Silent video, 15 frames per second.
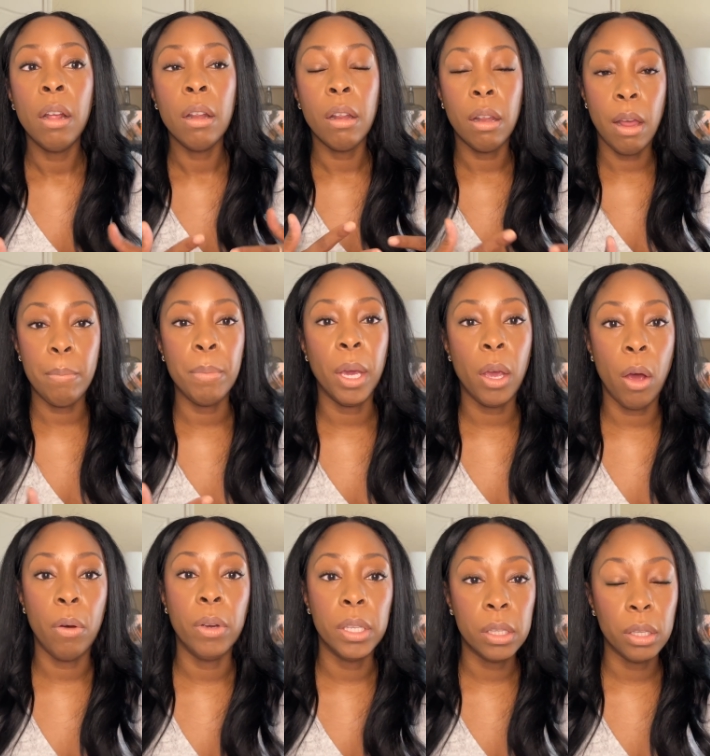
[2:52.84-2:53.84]
let me
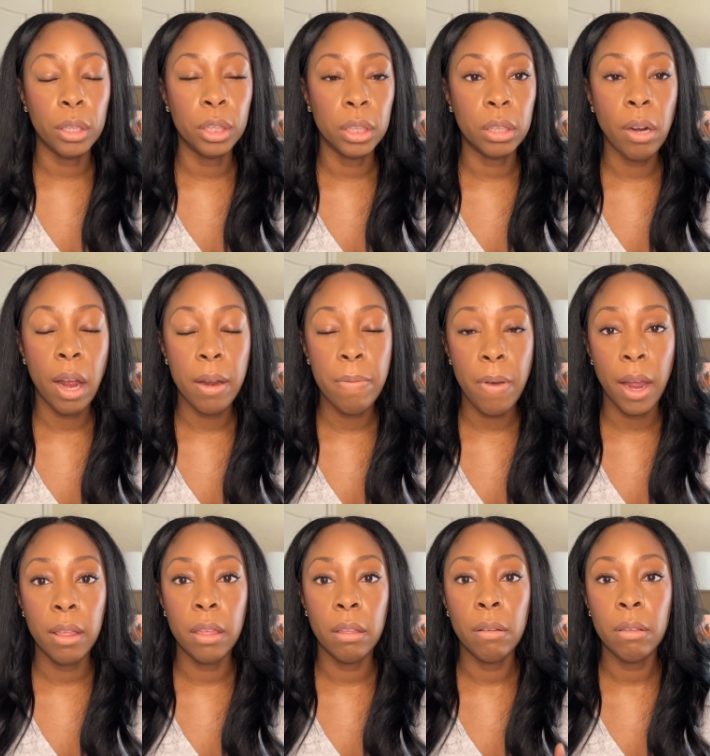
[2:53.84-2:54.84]
go and search and try to
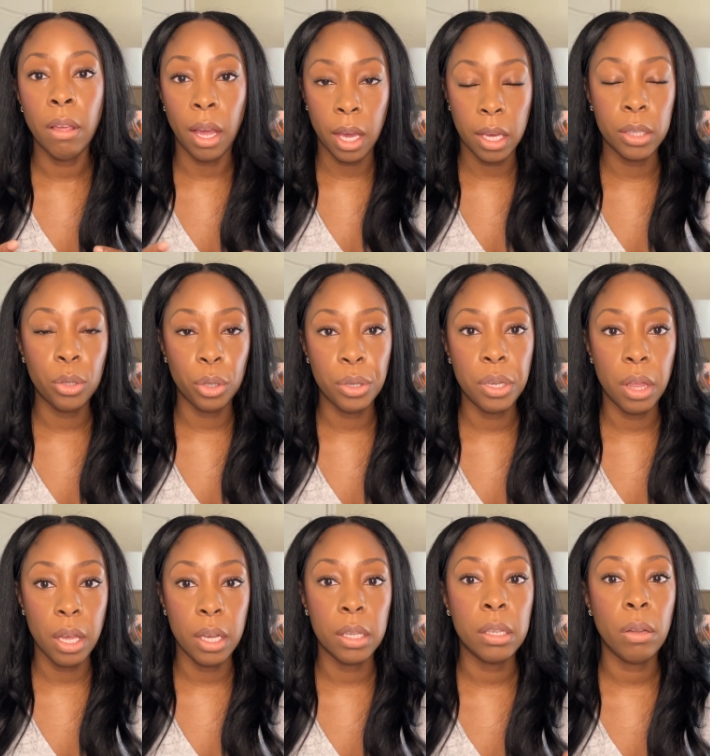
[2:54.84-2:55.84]
find the answer to
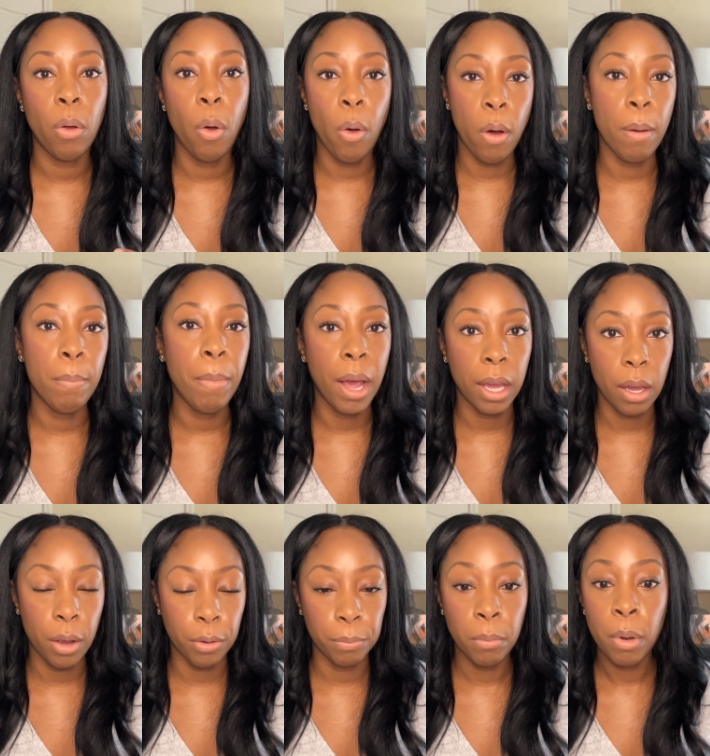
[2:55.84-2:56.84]
this on my
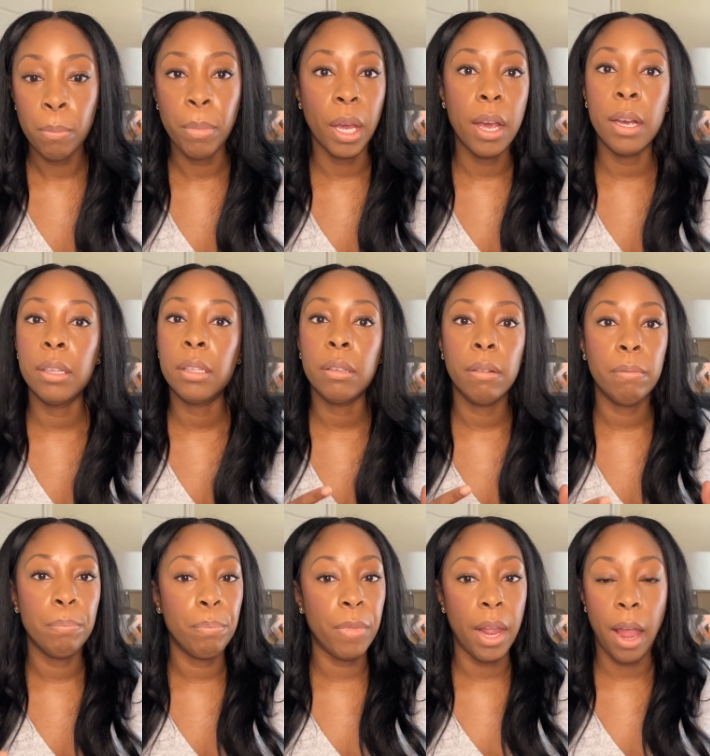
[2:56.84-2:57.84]
own because
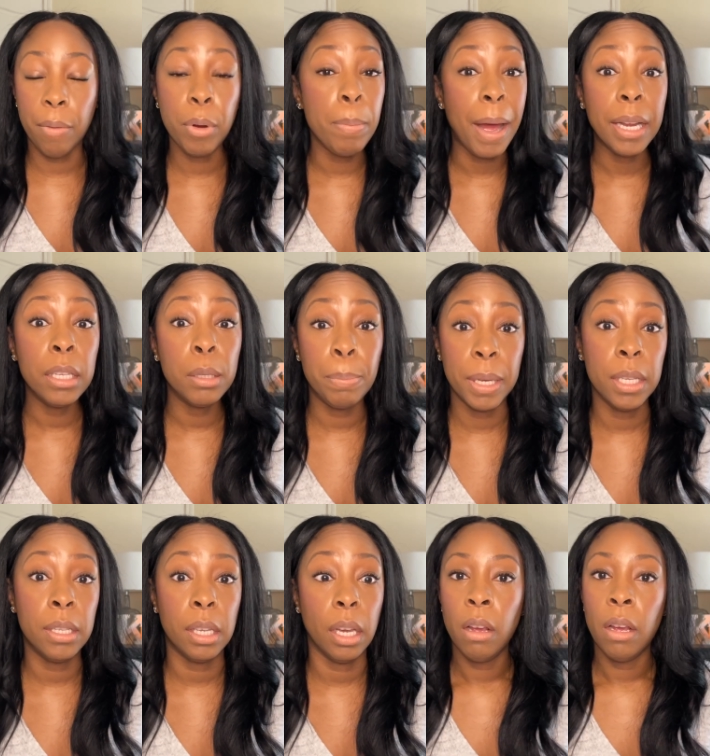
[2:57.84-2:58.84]
everybody's
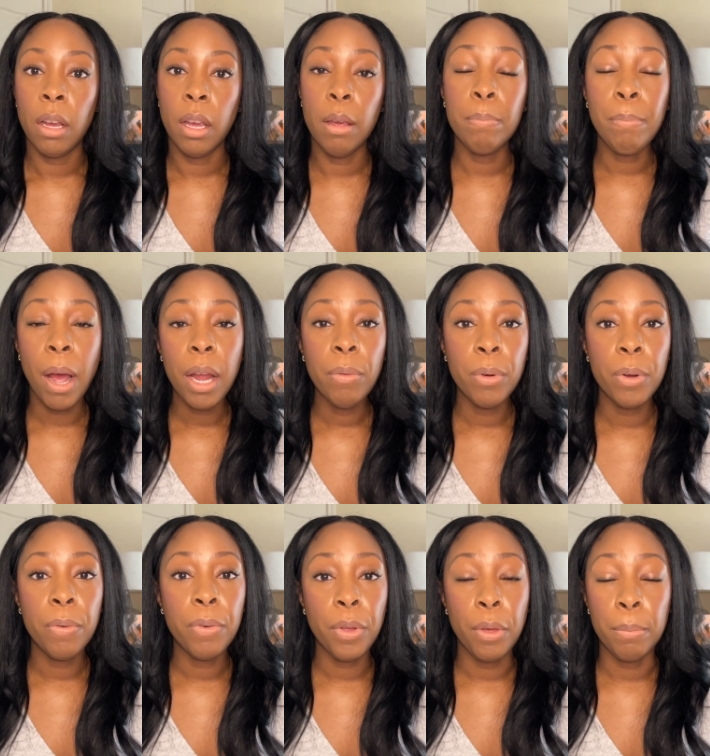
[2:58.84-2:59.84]
busy. In my role,
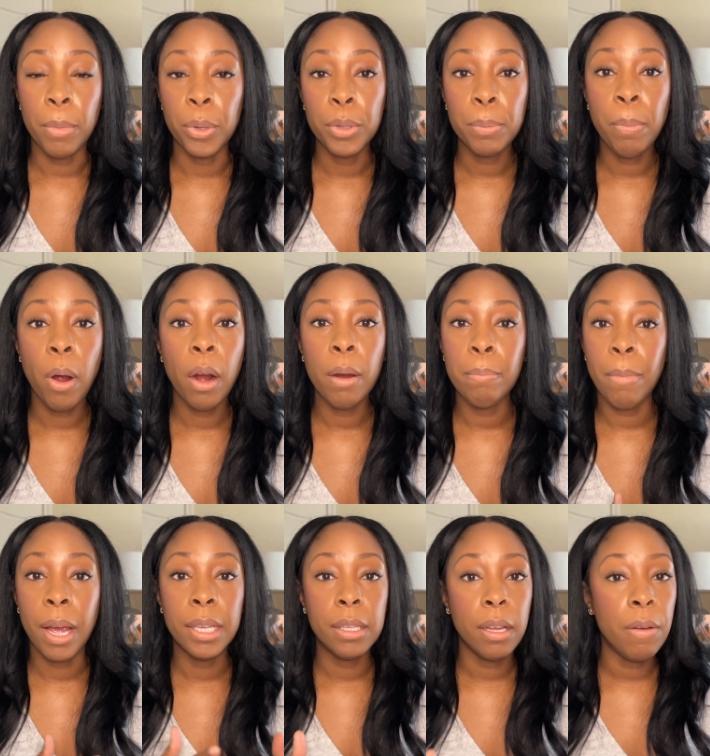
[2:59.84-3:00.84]
for the most part,
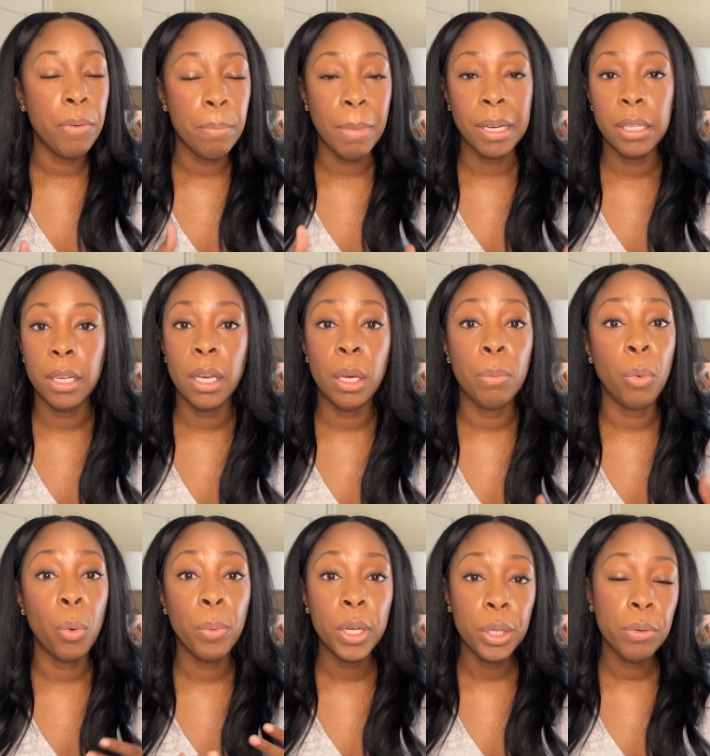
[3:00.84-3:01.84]
myself and my team,
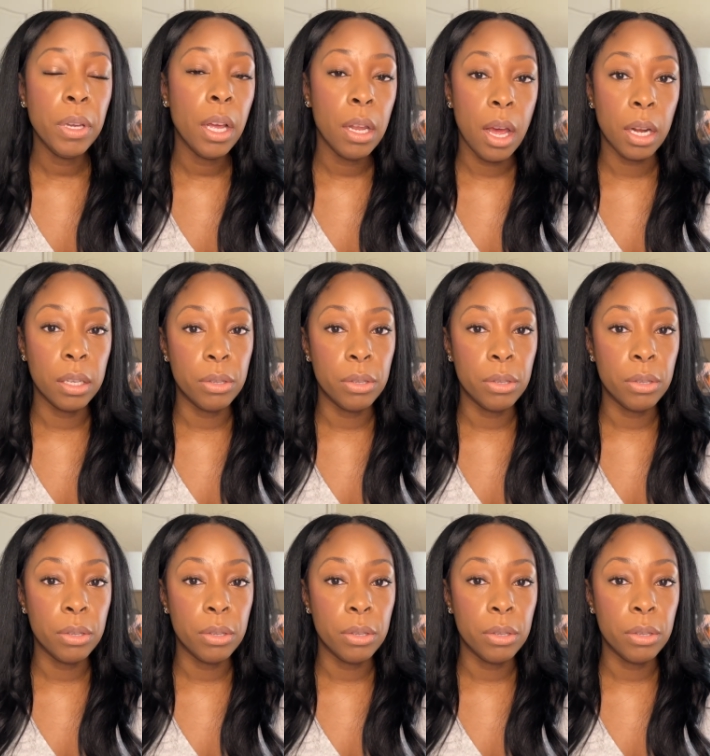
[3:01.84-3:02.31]
we're doing a lot of